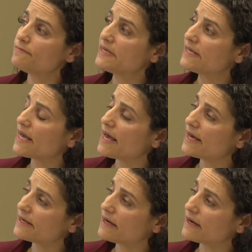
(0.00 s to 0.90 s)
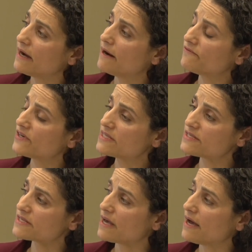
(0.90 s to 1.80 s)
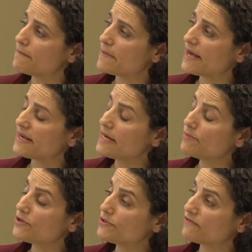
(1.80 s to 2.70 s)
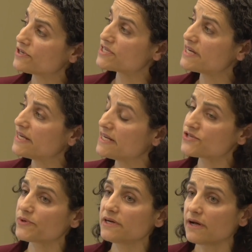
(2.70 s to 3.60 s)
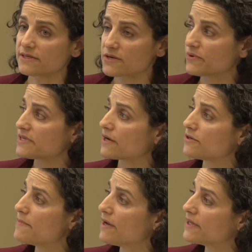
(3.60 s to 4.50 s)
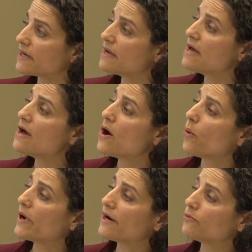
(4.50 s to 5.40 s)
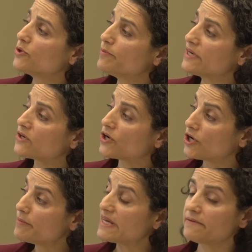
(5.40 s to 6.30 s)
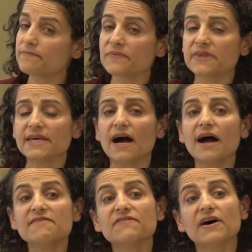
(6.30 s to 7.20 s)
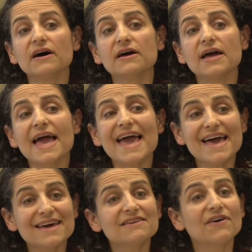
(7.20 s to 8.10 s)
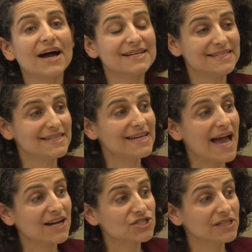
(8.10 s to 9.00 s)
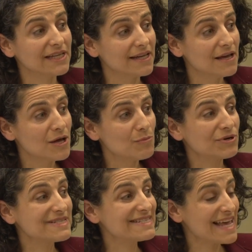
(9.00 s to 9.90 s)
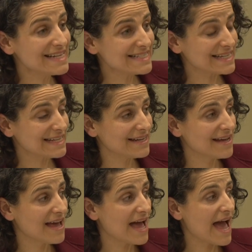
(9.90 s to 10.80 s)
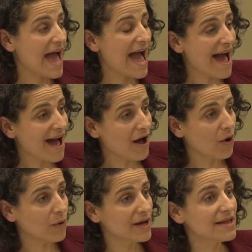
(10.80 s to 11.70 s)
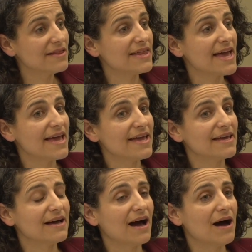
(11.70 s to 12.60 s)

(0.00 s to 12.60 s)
to be at a conference at Hebrew University in Israel, also with Dr. Melnick, where Reuben Kerman, the Haifa head of IT, actually presented how they